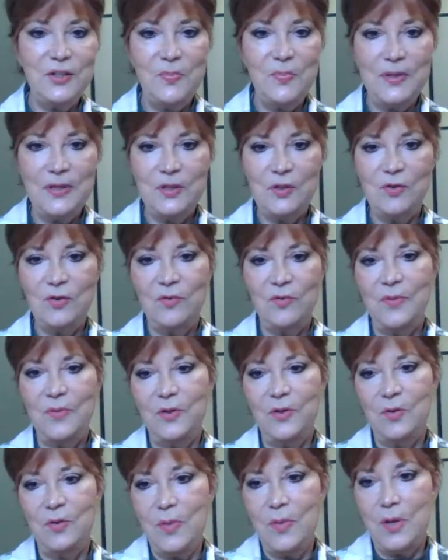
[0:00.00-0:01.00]
the picture of
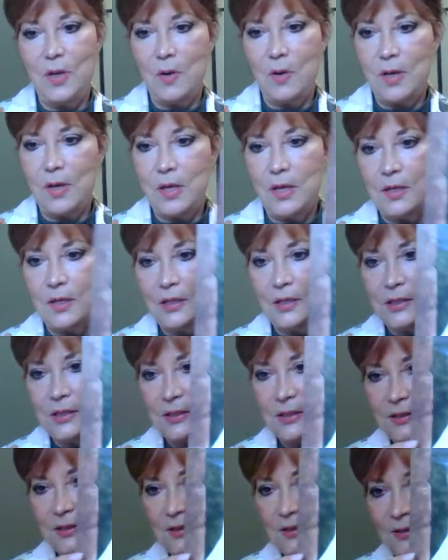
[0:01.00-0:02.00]
Mother Mary.
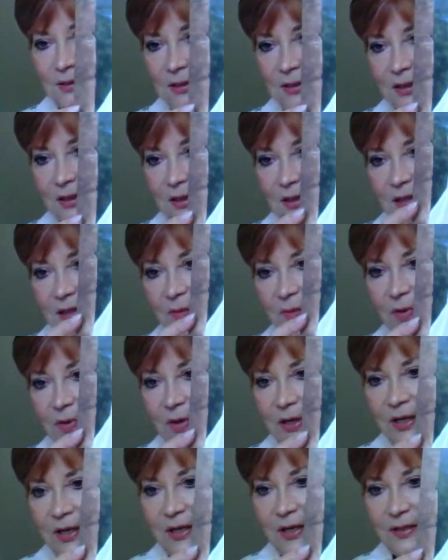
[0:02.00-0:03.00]
I
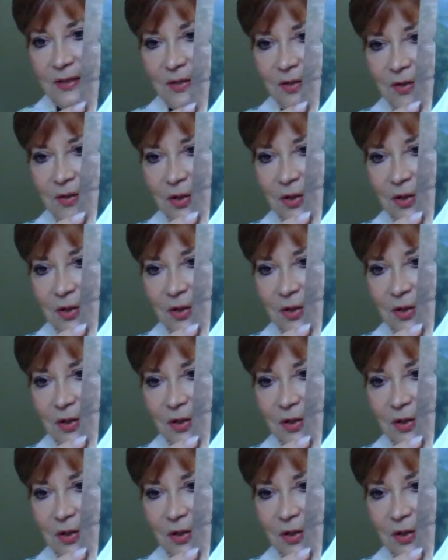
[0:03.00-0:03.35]
want to get it so you